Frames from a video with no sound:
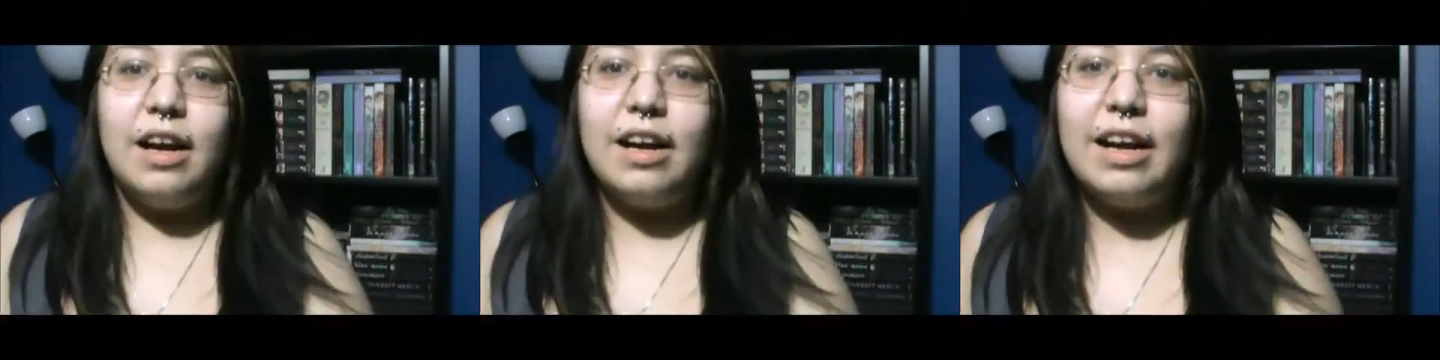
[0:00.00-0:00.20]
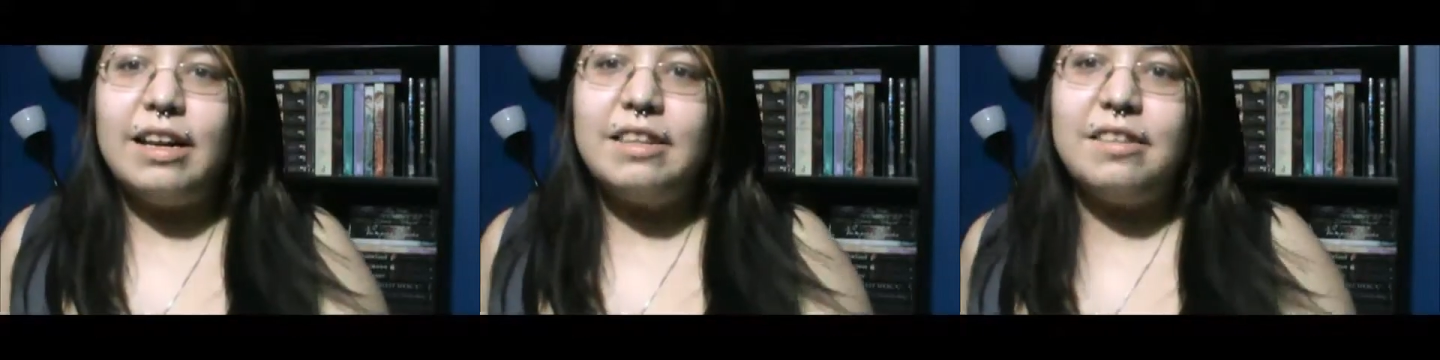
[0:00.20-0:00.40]

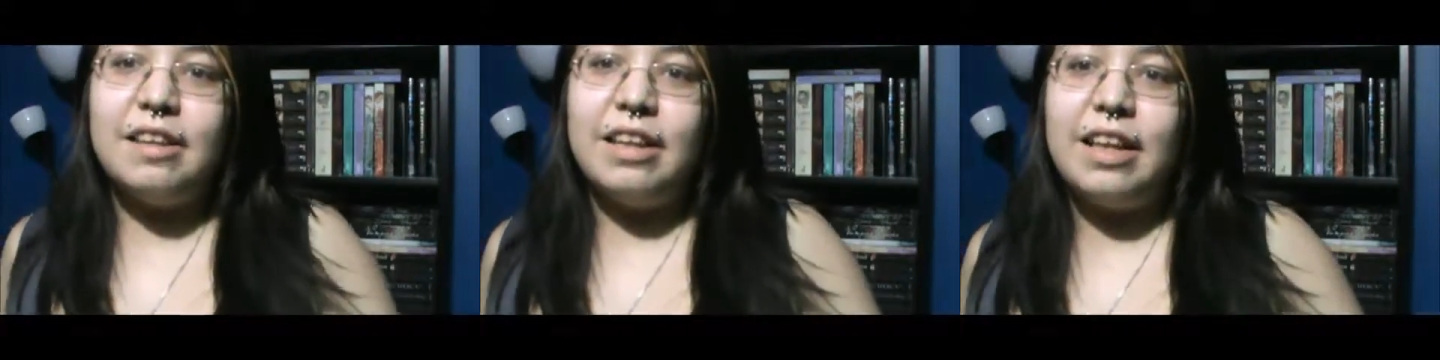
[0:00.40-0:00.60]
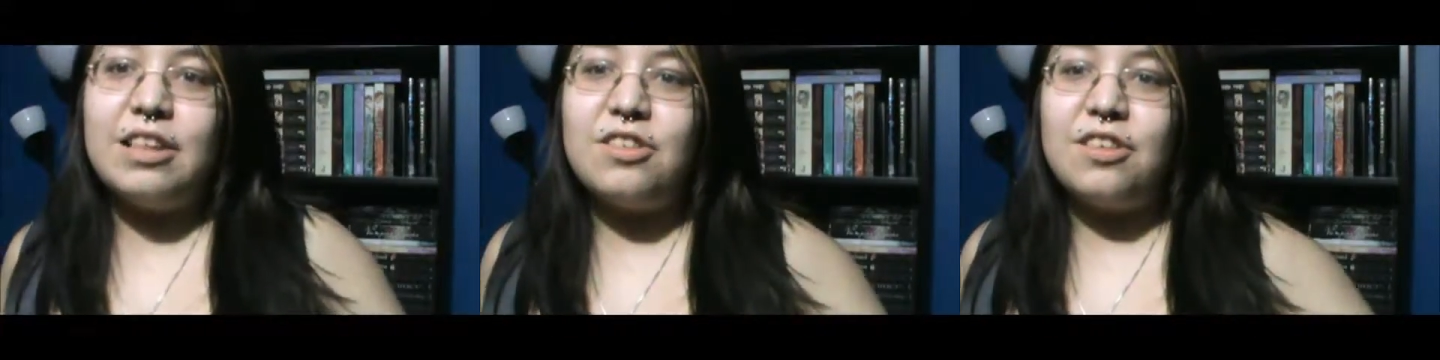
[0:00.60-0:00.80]
Alright,
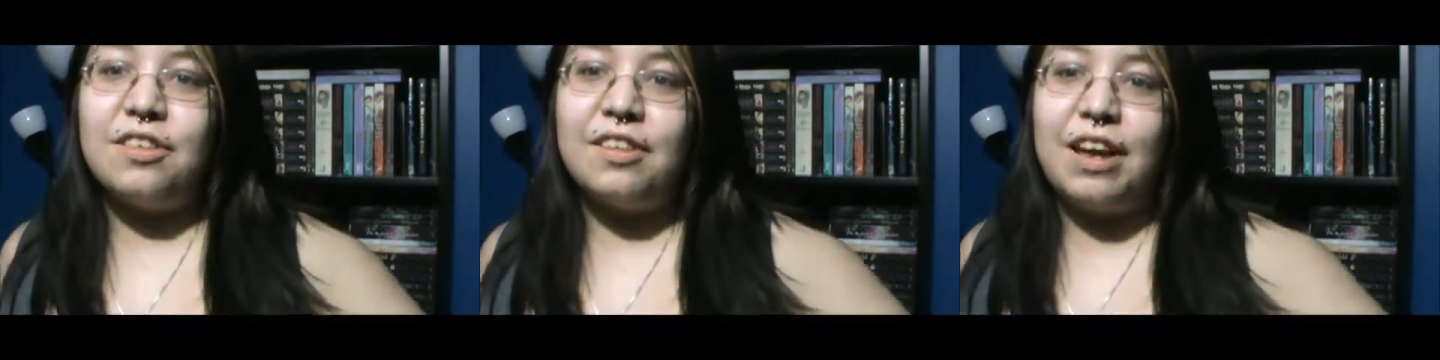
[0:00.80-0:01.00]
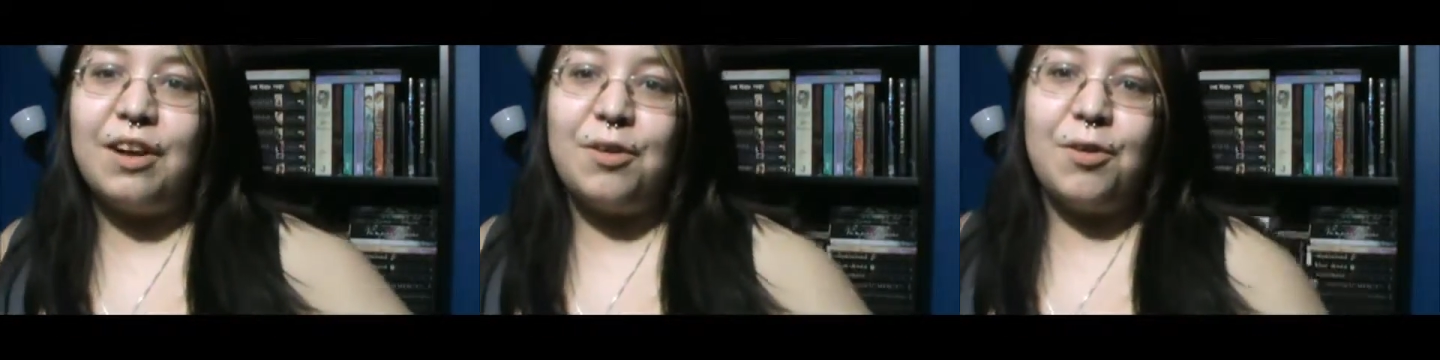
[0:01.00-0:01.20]
so let's
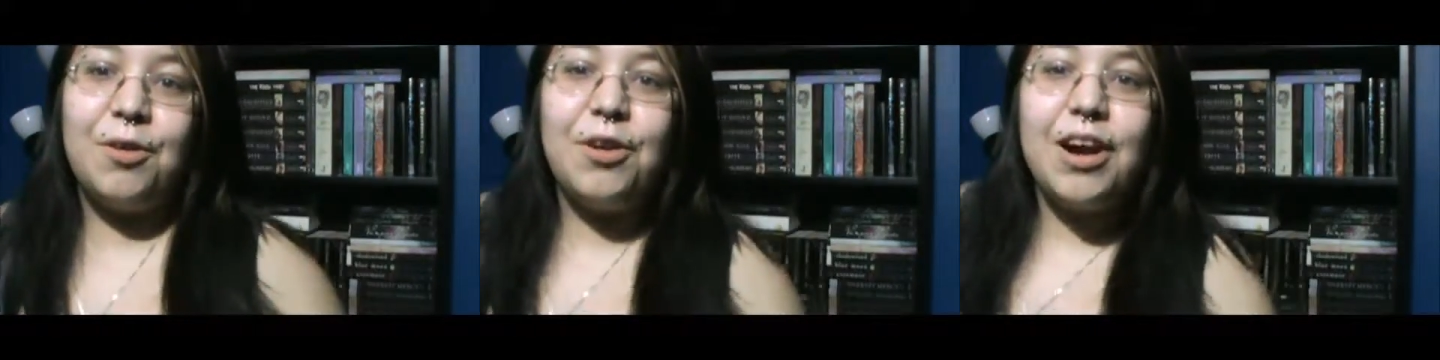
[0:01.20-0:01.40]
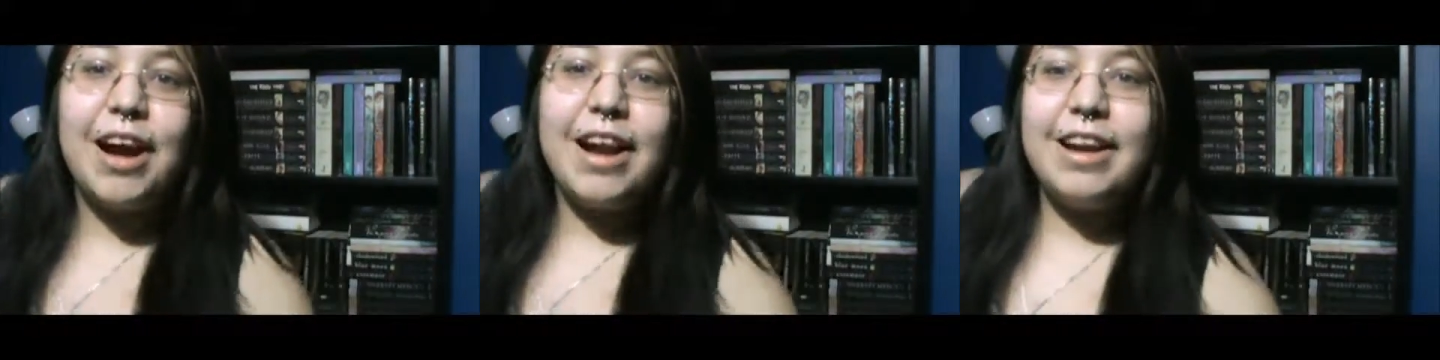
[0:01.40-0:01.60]
just get
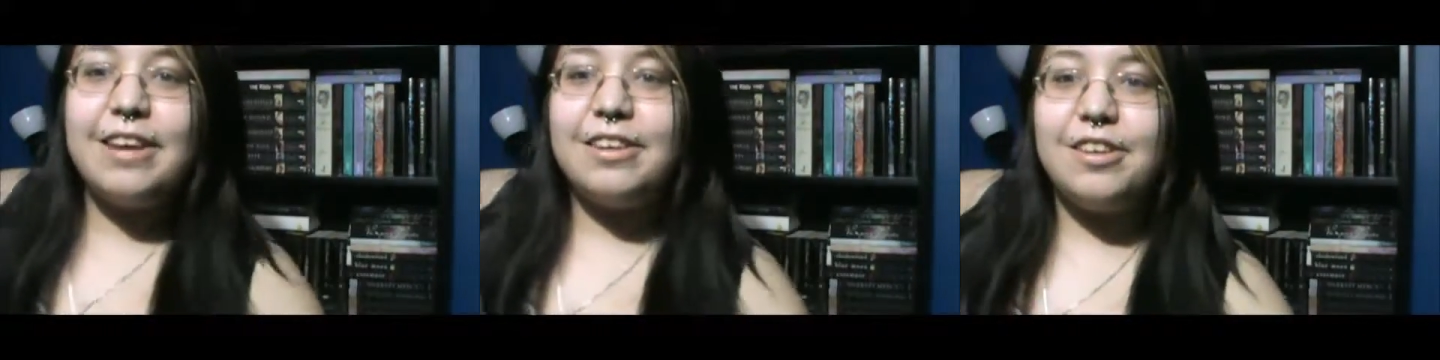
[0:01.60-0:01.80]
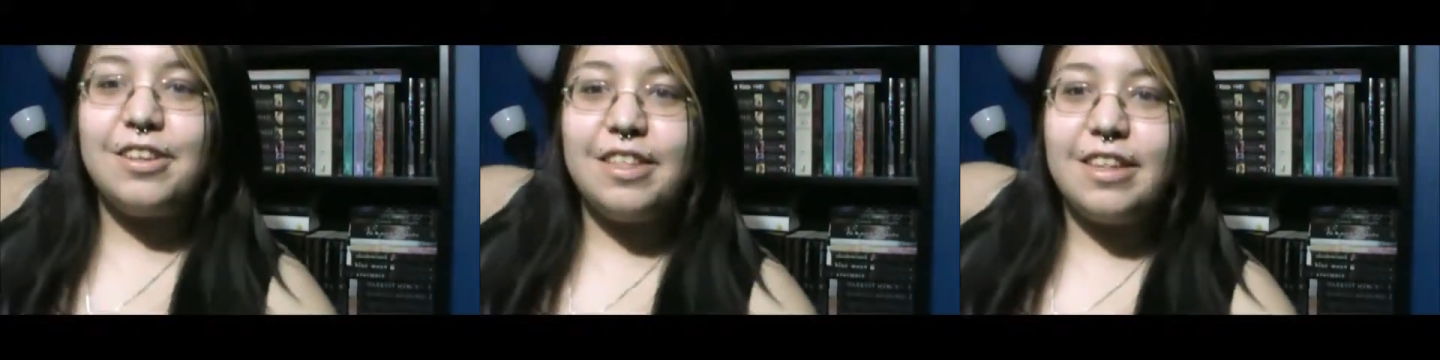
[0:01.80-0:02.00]
right
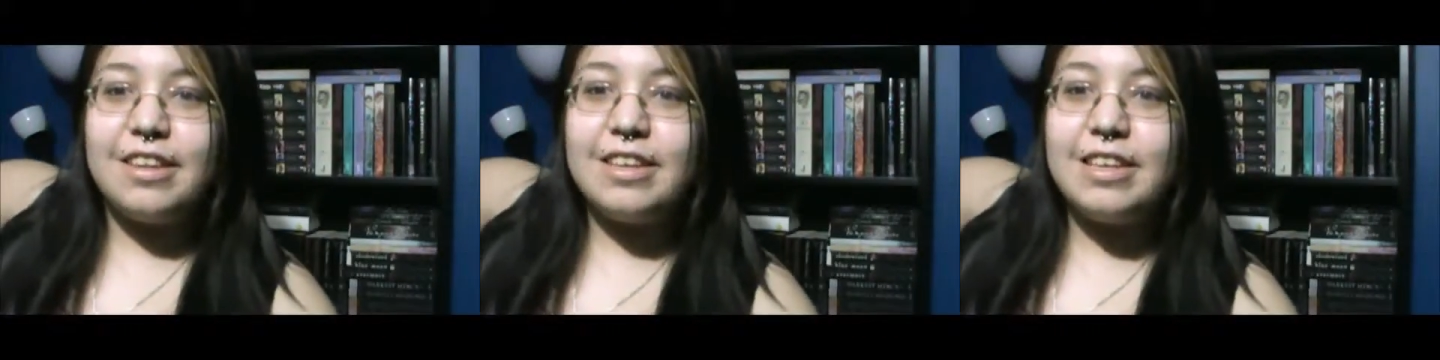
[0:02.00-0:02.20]
into the